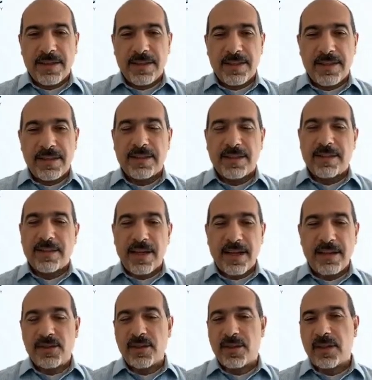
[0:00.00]
it's
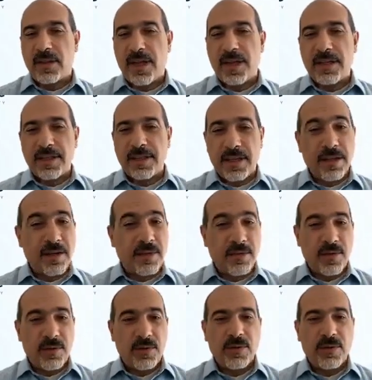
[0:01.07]
not just an identity of a